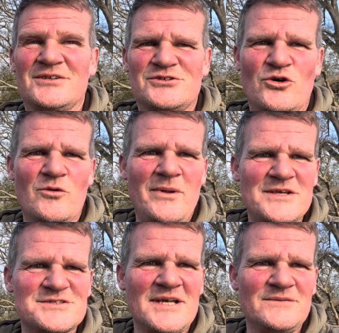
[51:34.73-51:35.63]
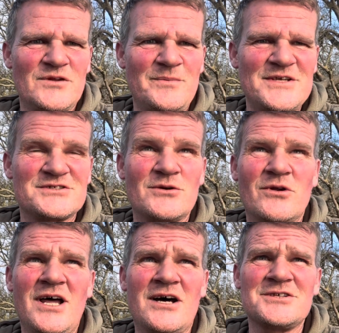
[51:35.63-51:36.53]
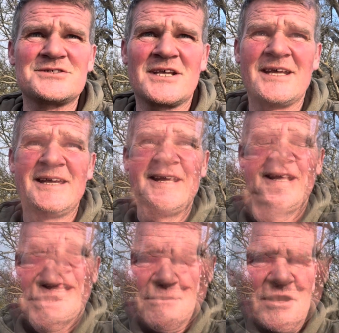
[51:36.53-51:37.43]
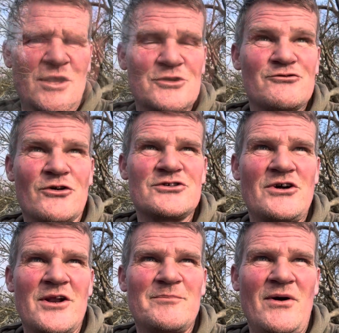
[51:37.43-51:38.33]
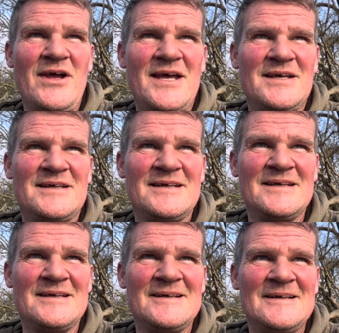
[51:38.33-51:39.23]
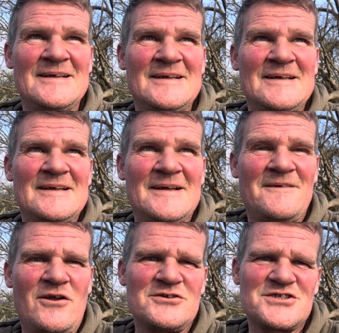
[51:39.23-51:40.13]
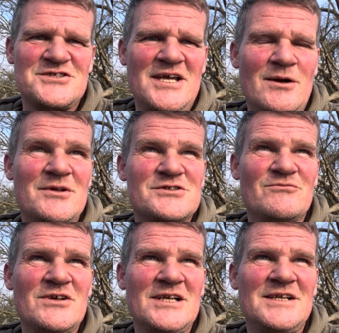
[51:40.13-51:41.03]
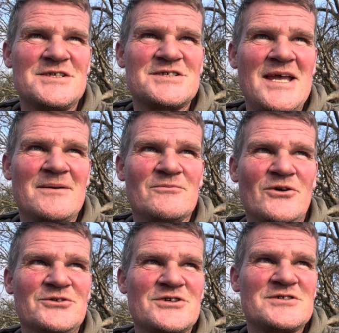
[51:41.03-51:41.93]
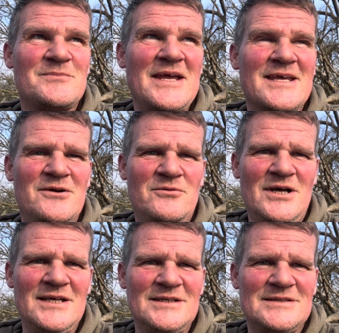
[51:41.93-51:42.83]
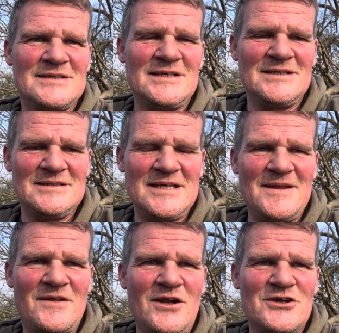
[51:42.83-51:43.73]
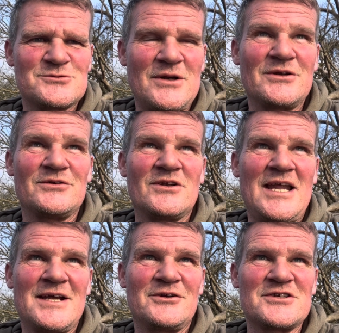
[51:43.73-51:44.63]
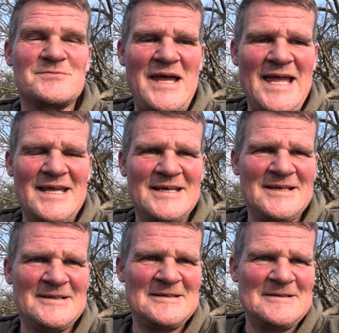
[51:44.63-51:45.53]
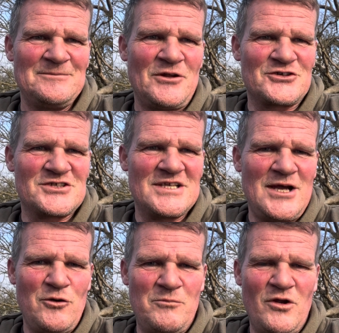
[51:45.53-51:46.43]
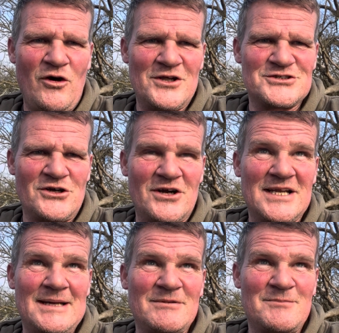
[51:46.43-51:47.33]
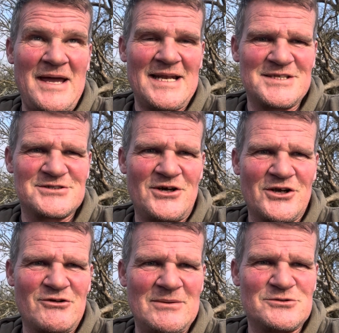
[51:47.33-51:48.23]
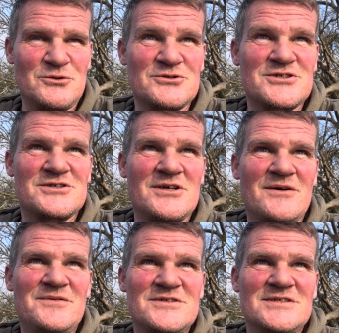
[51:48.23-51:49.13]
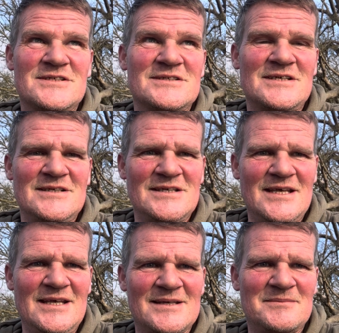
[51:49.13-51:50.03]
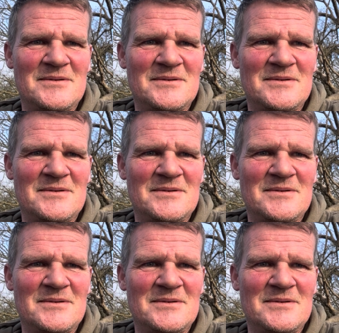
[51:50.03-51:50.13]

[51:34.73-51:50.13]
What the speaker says: talk about saving the best till last. I packed up the last rod because I had a bite. And like as I say, I went to reel in the second rod just to pack it away. And yeah, the last one laying on its back. I see the old line tightening up, the back lead starting to creep towards the surface. And yeah,